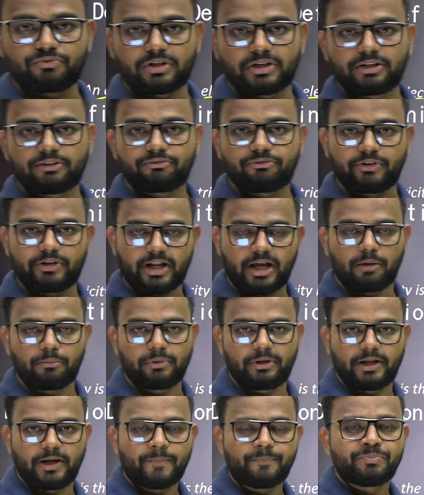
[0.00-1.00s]
word
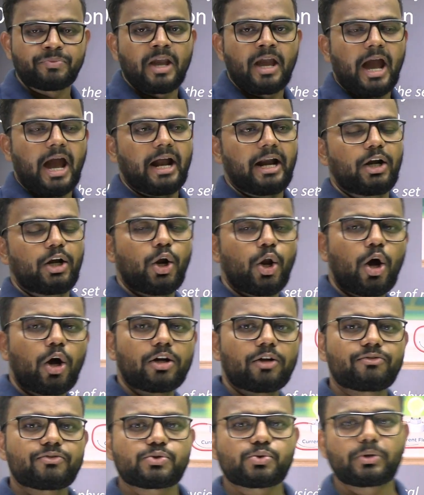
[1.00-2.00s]
phenomena, and a lot
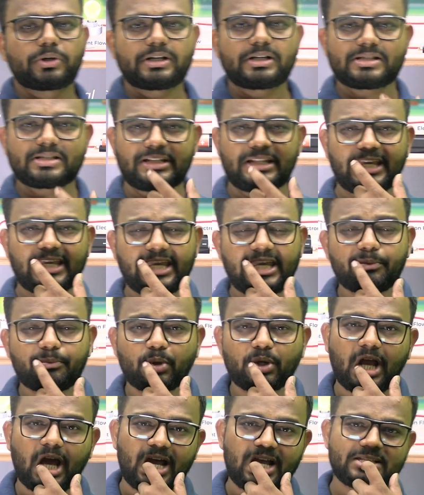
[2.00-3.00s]
of students, they keep
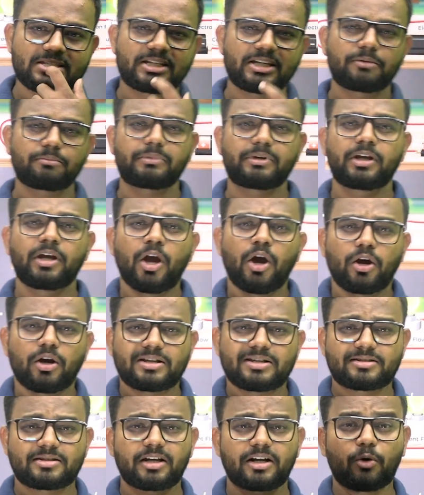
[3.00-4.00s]
on asking me,
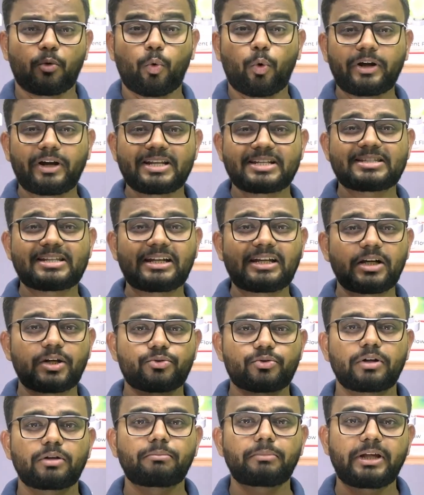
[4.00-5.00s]
sir, what is the
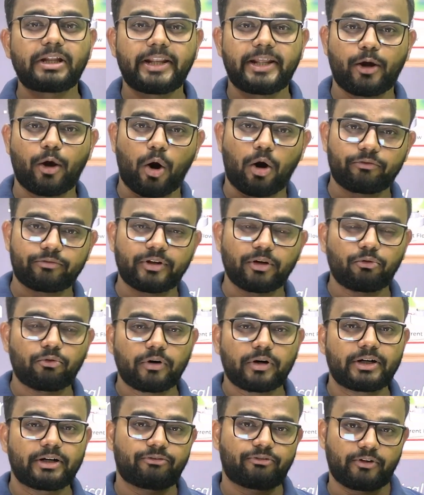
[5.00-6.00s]
literal meaning of the
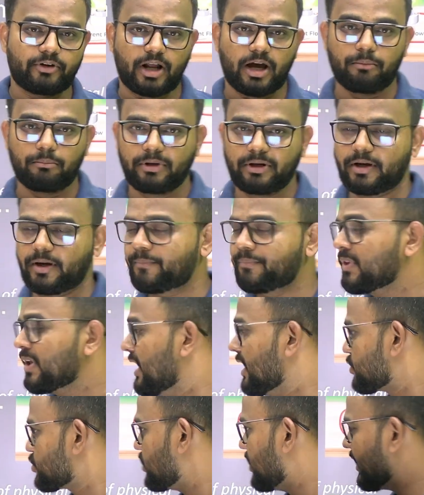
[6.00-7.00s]
word phenomena?
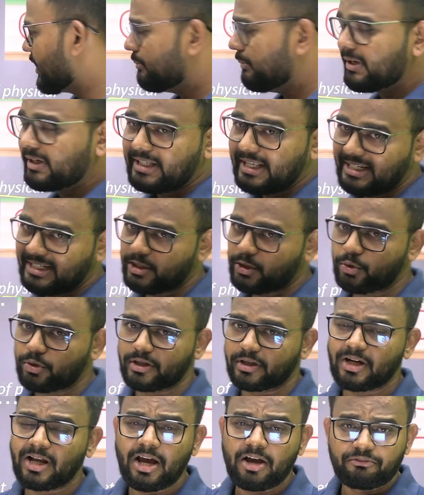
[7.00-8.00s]
So let me tell you
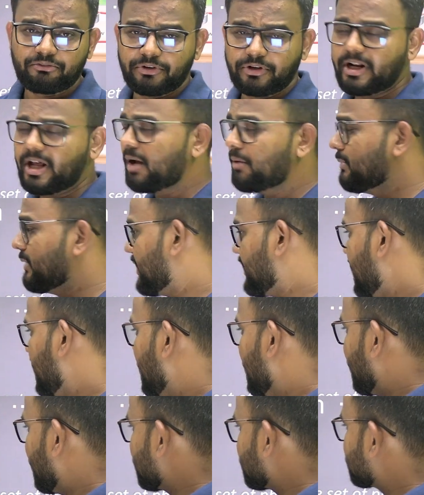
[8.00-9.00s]
here, phenomena
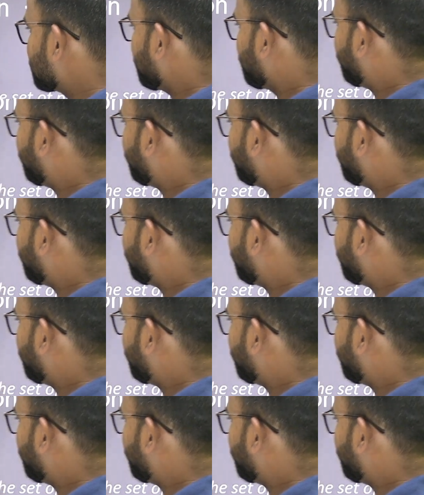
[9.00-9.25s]
is the